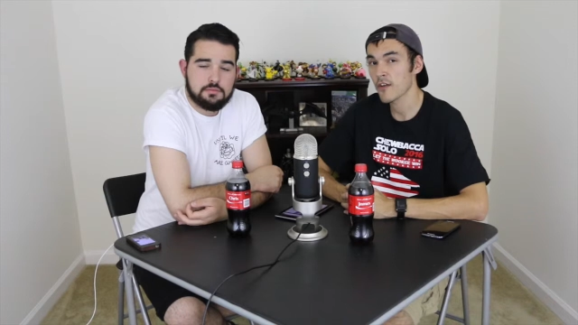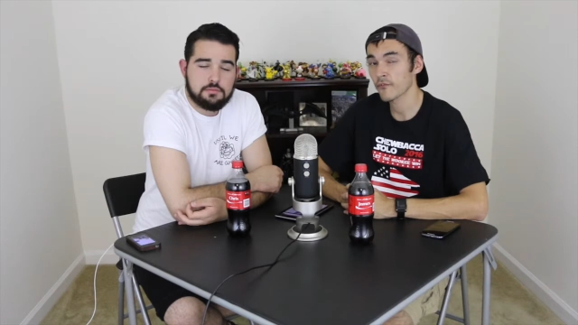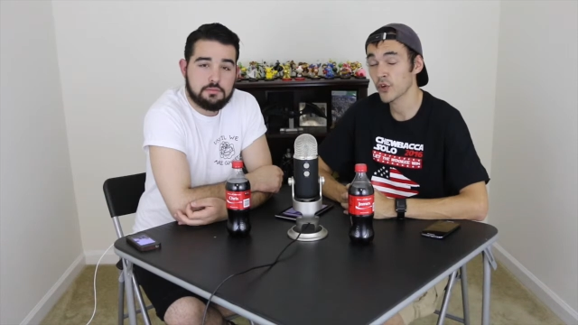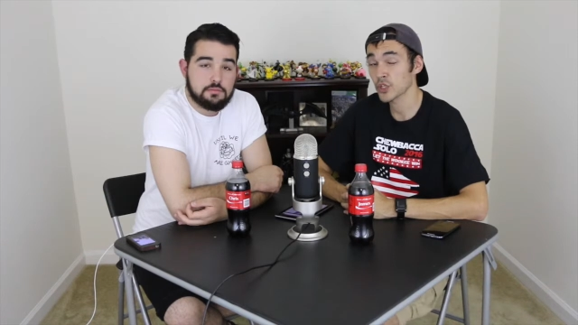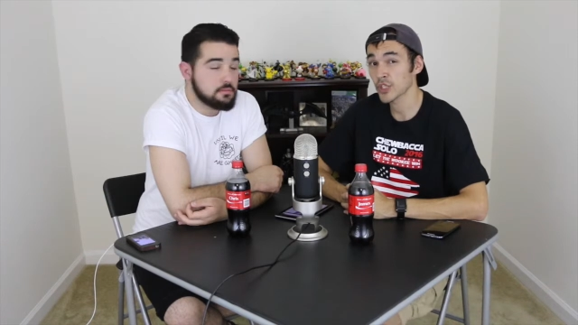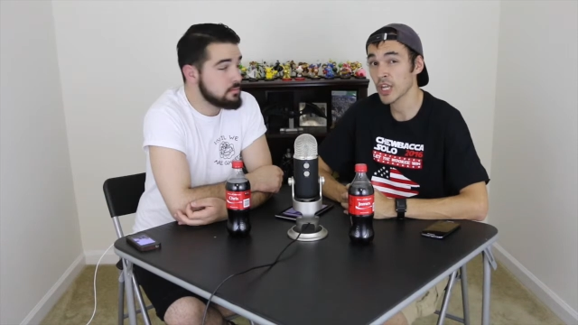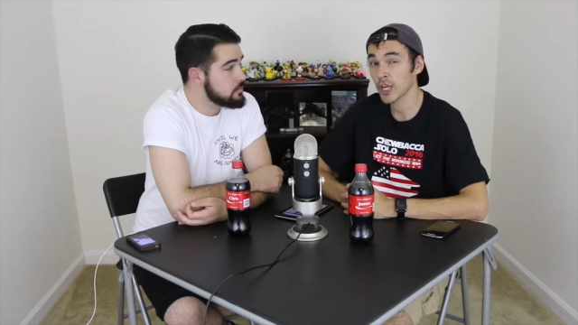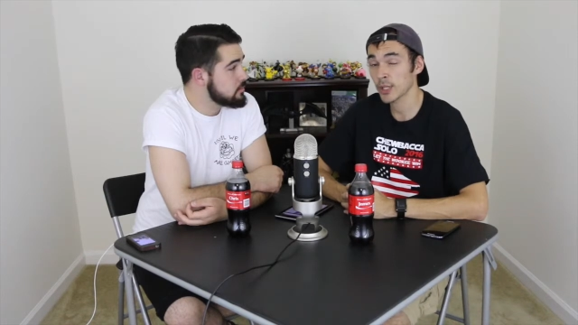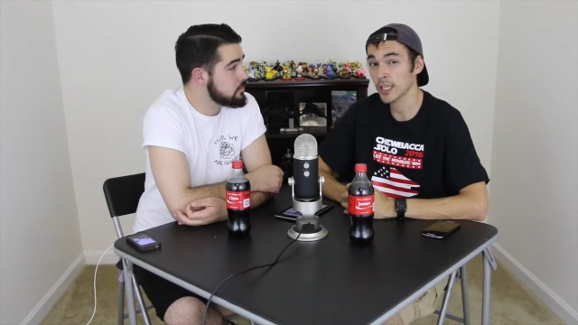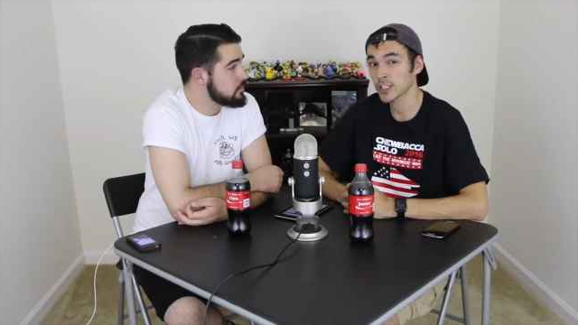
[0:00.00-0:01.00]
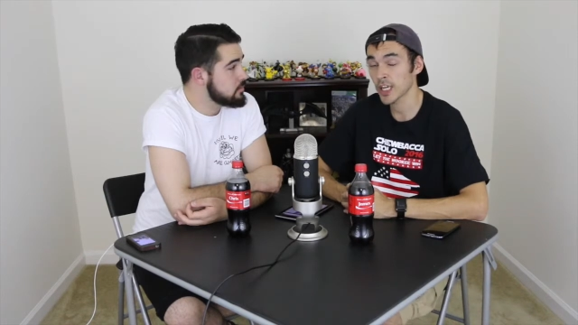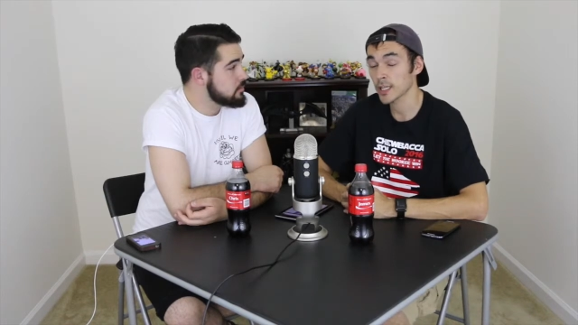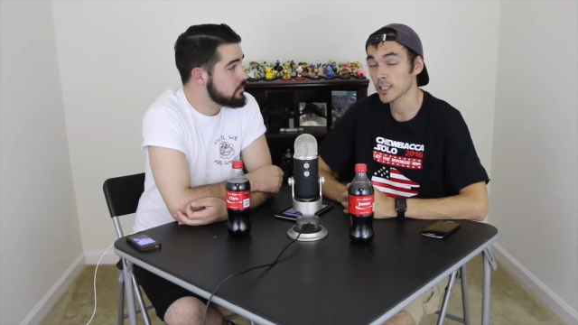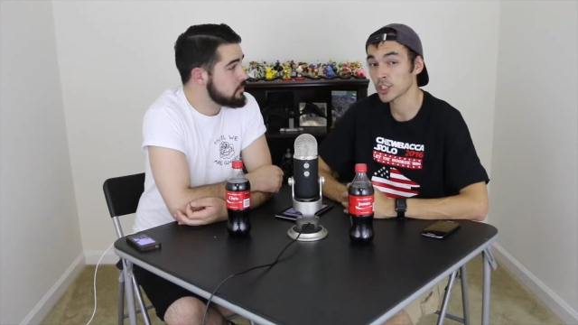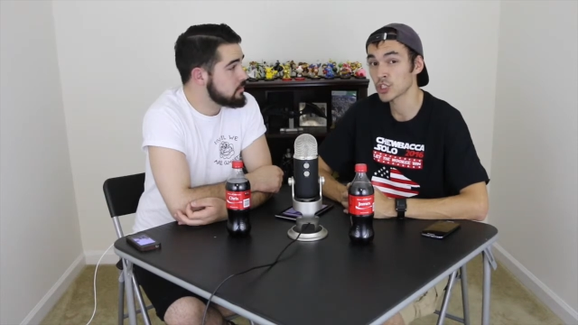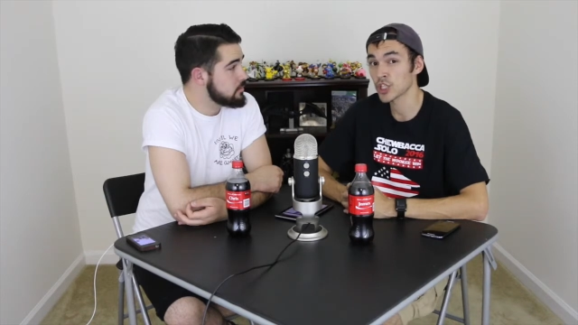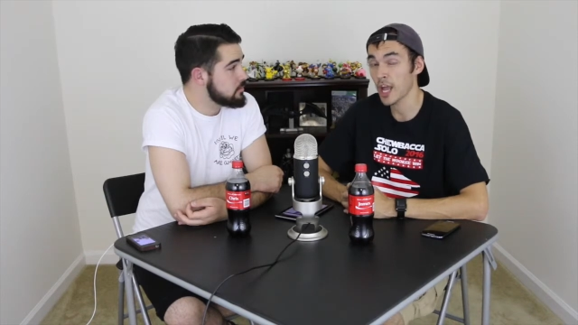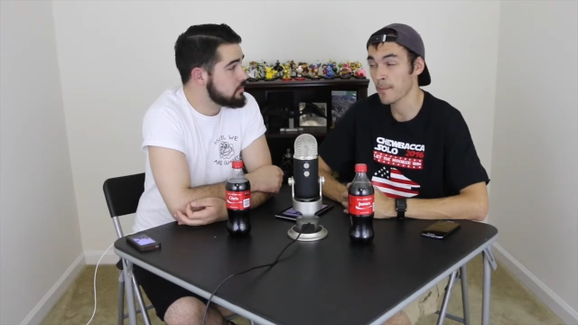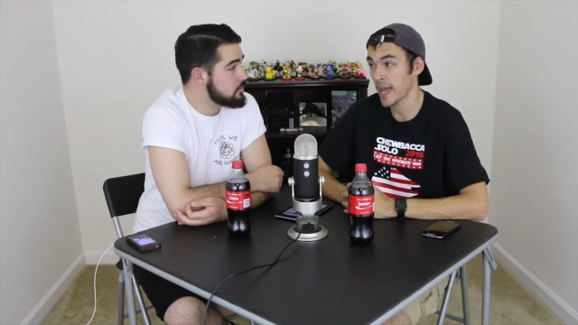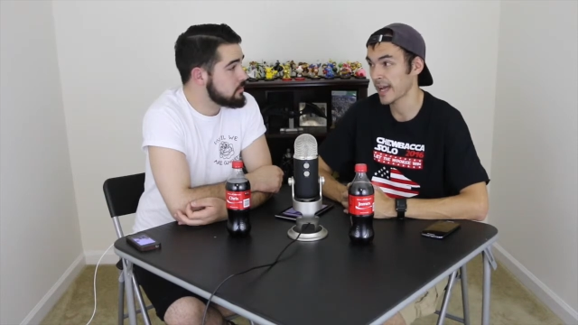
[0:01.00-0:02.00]
Speaker 1: First thing on the agenda,
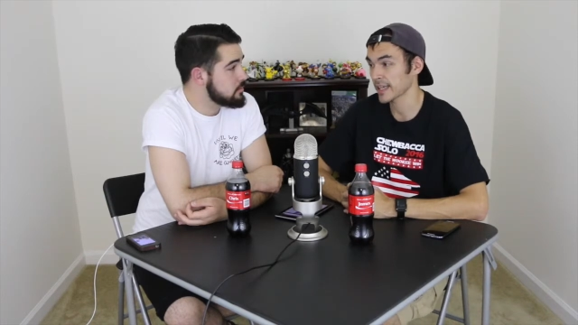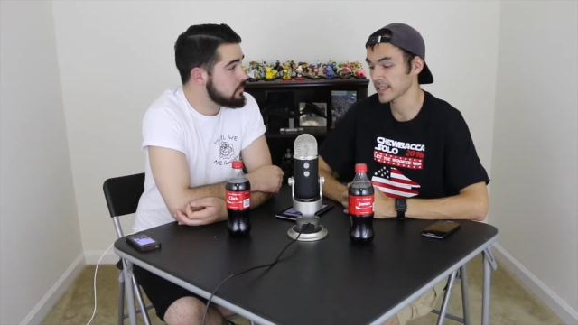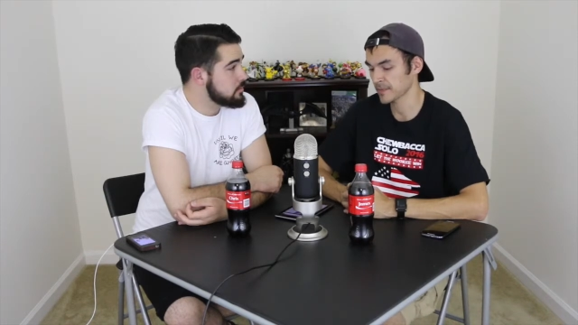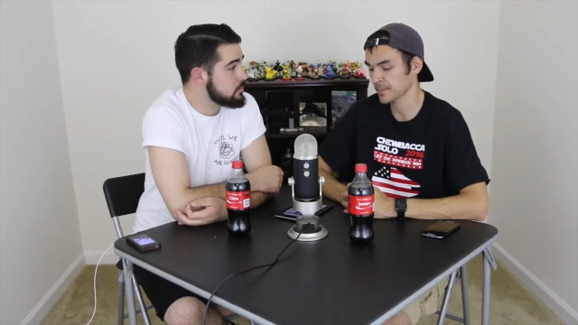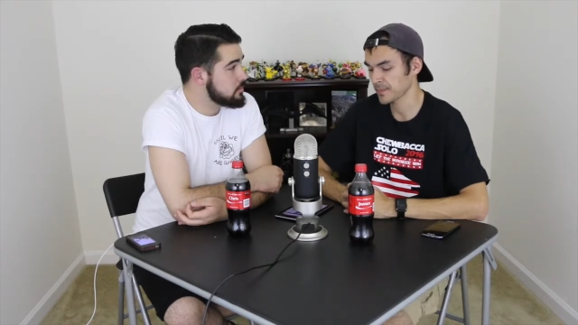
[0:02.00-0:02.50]
jetpacks.